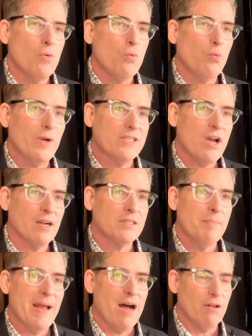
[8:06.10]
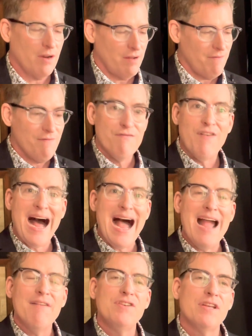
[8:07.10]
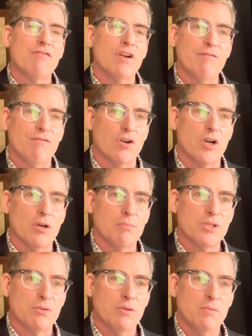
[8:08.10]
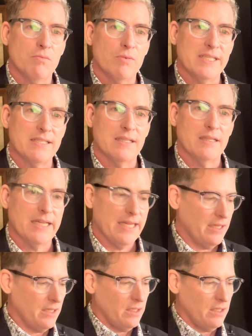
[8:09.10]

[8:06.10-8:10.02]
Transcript: We talked about 5 different verbs recently.